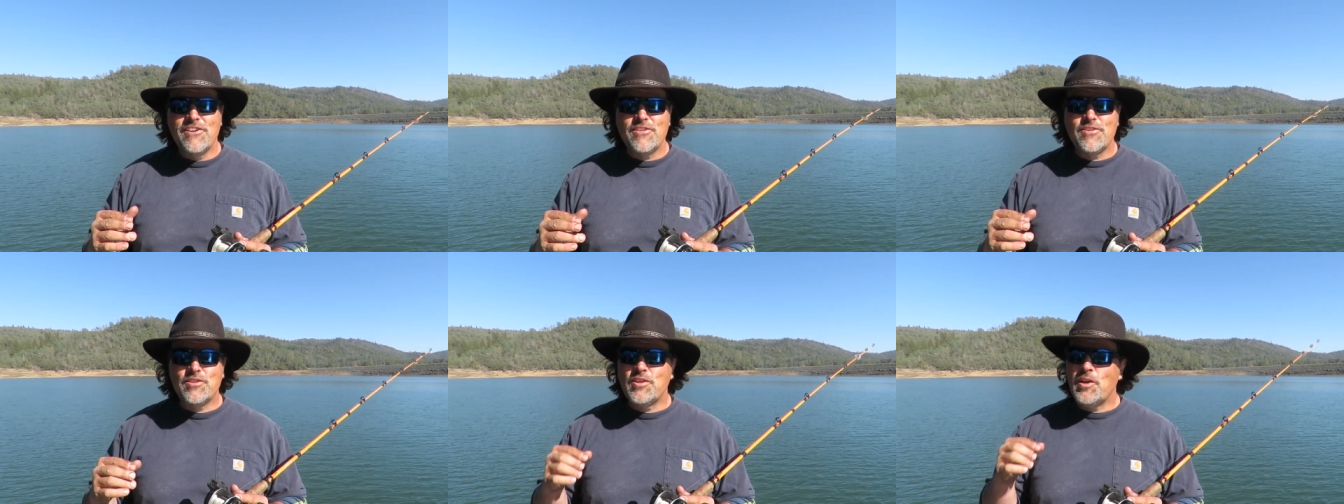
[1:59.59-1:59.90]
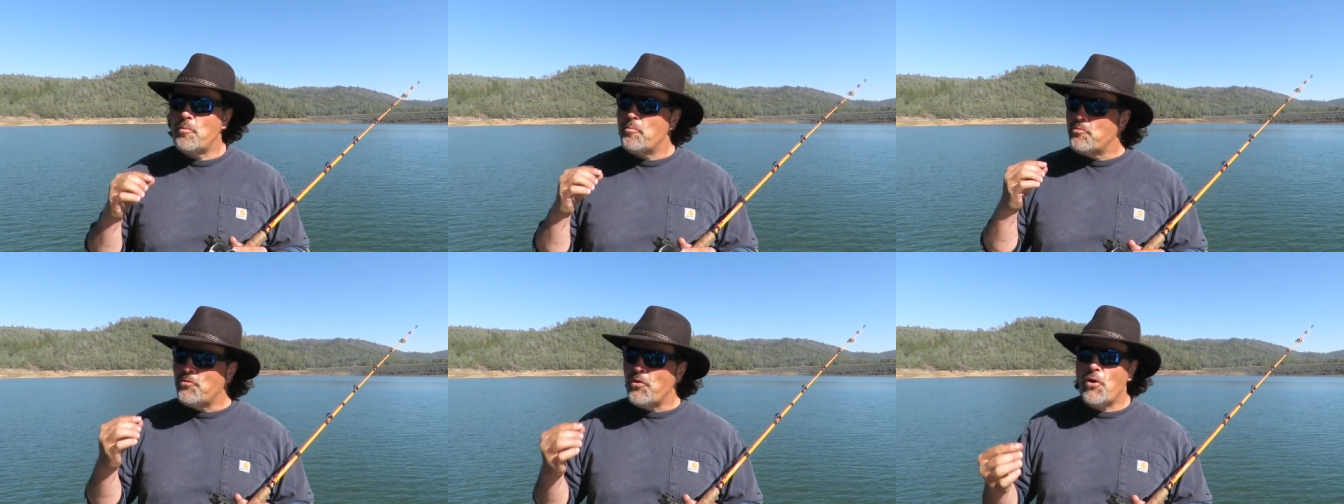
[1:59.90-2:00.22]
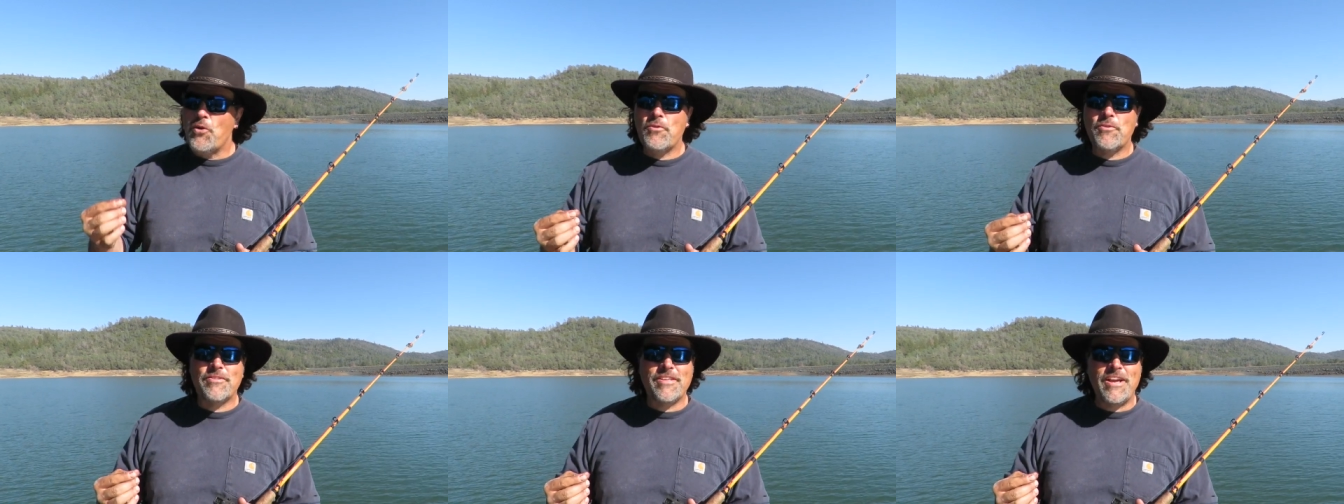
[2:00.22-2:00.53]
some
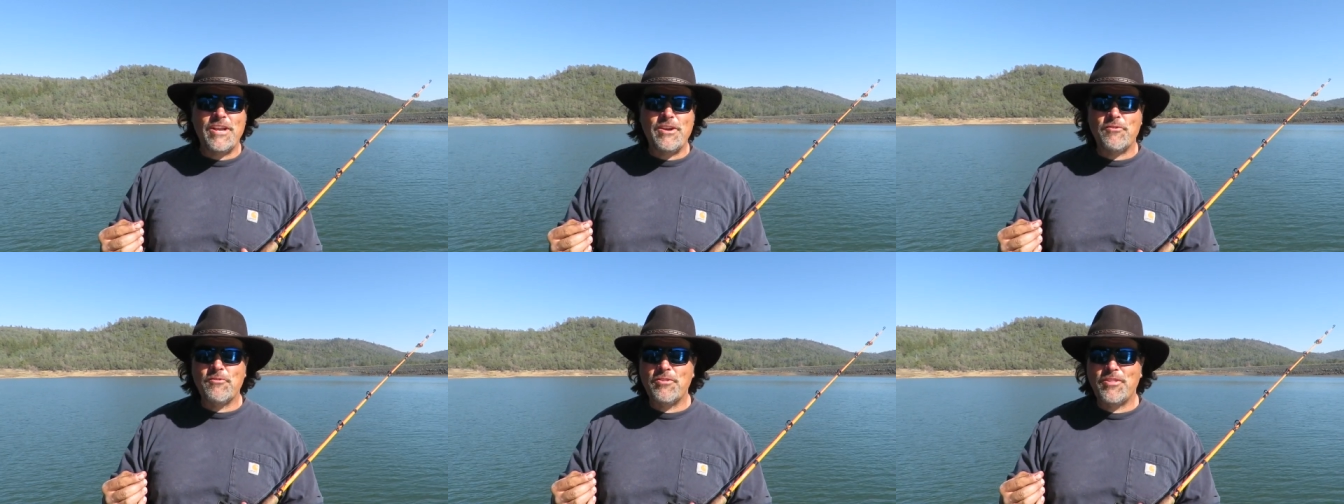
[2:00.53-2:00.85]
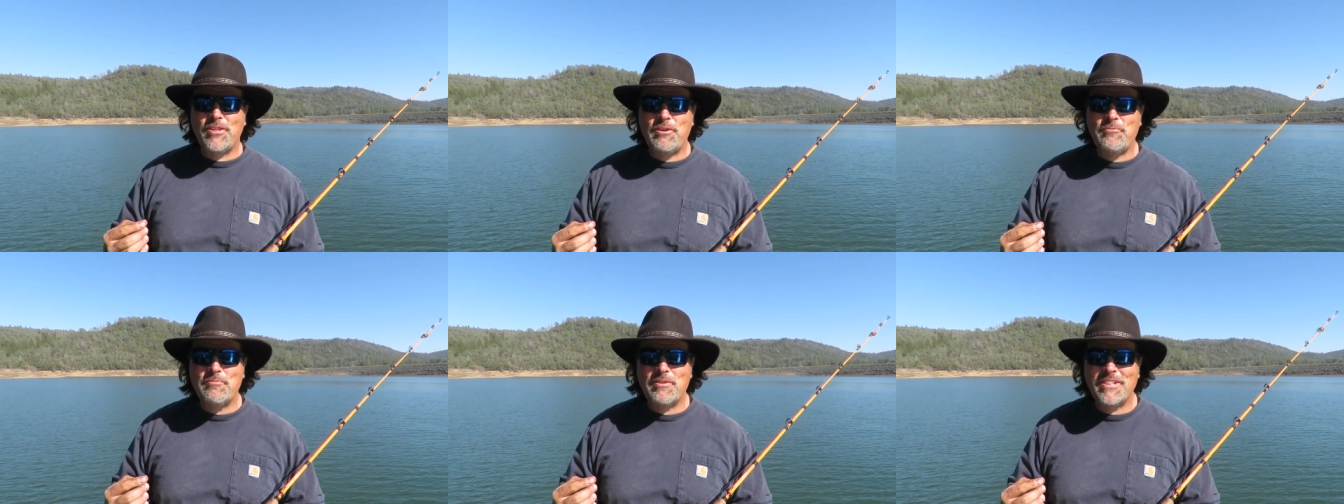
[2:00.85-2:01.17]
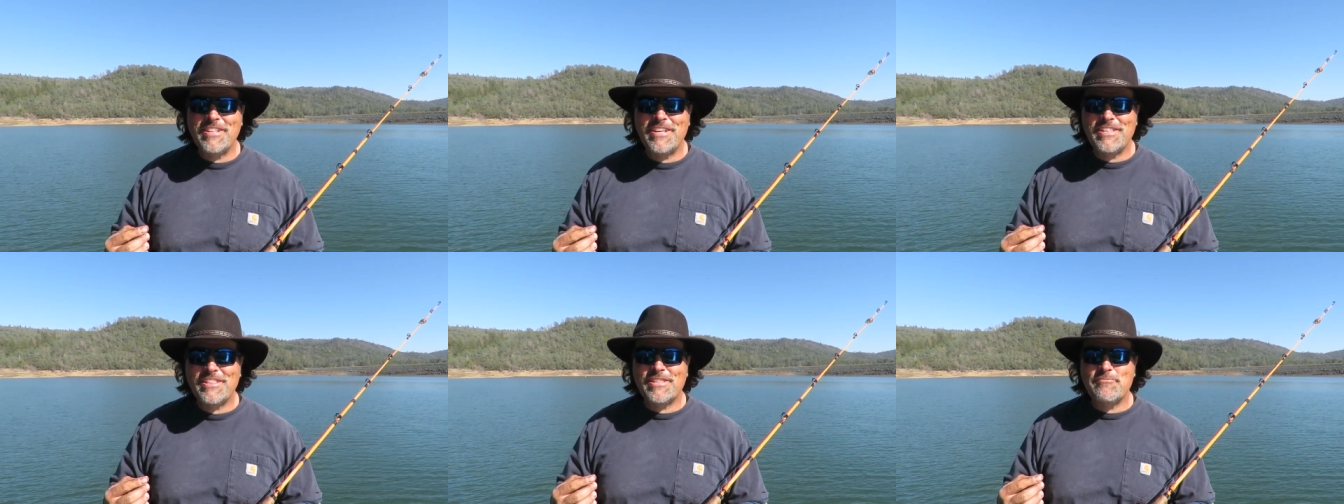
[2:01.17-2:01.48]
folks, they don't seem to
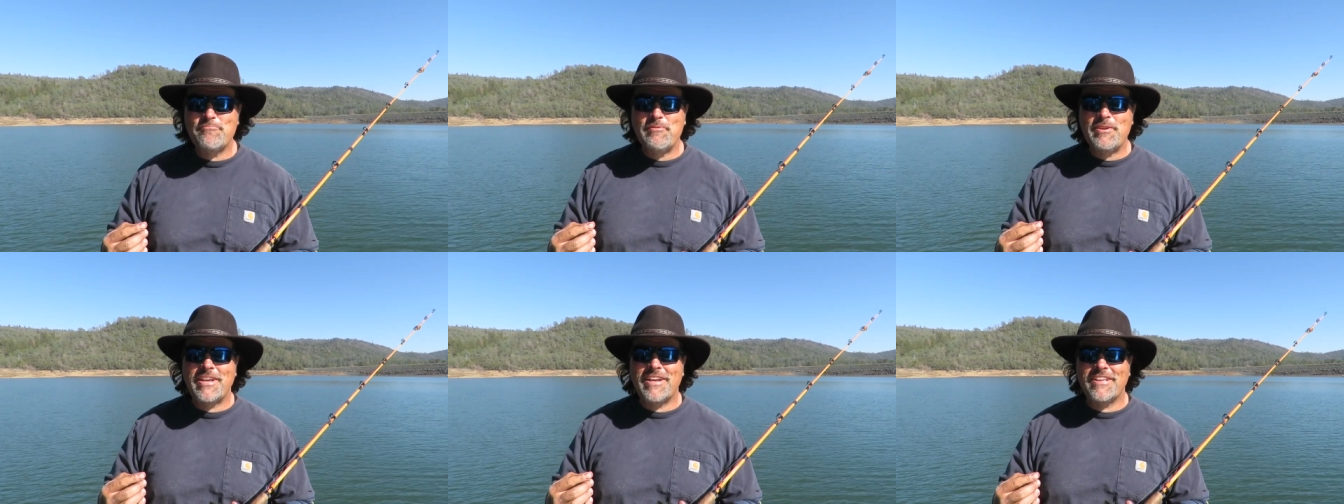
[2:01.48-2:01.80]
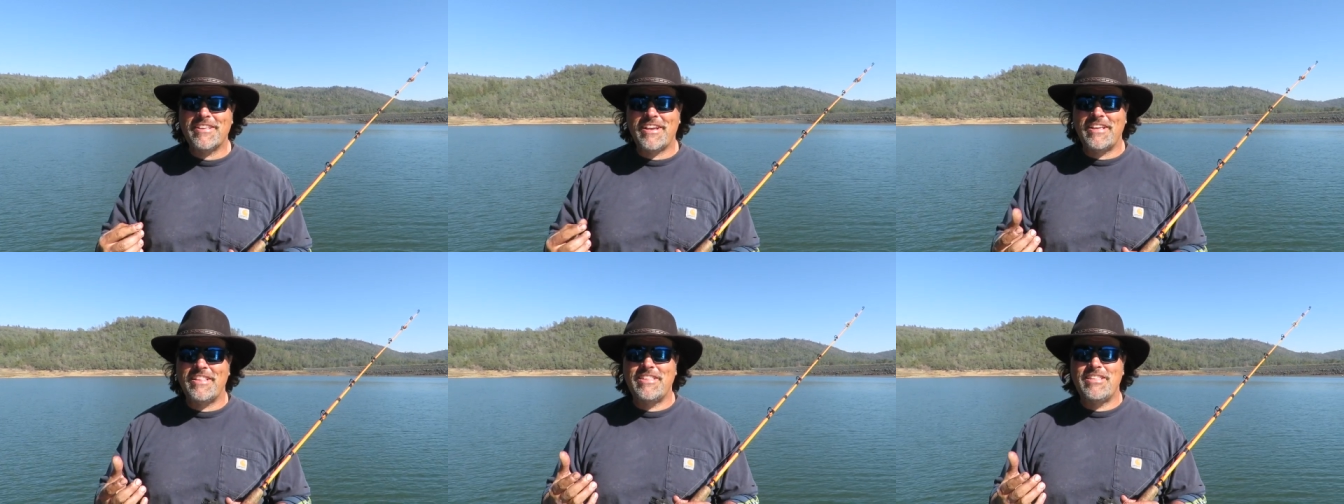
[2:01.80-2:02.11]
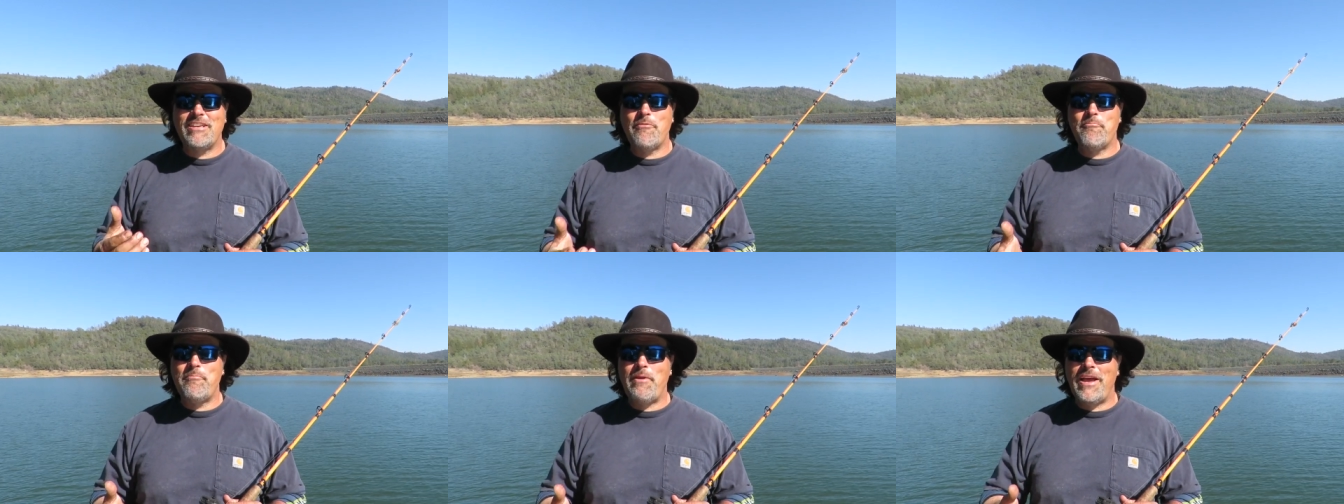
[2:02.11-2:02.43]
listen because I
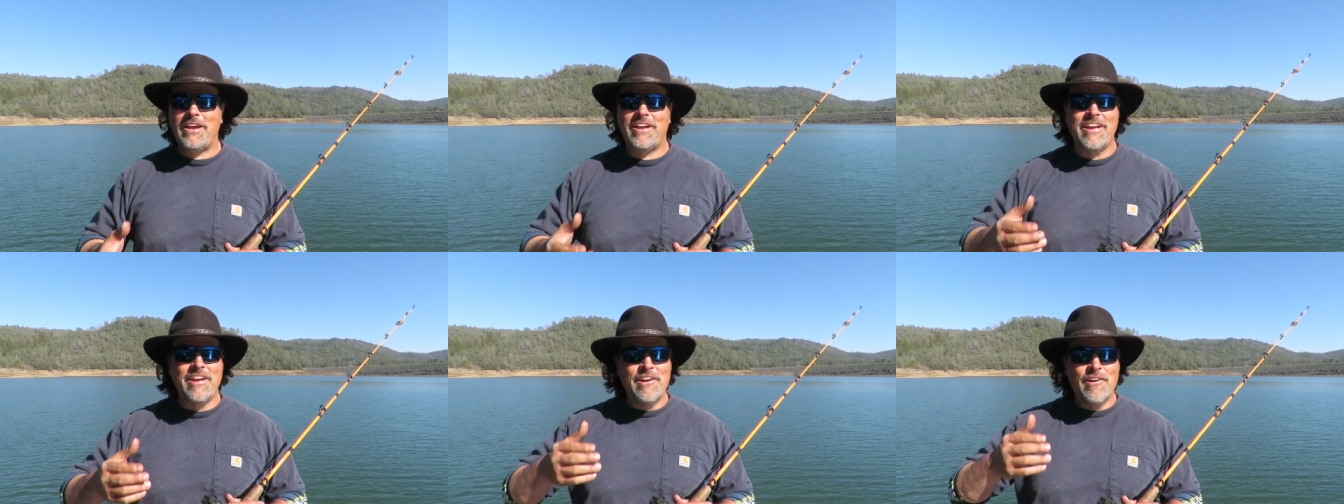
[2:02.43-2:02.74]
see them make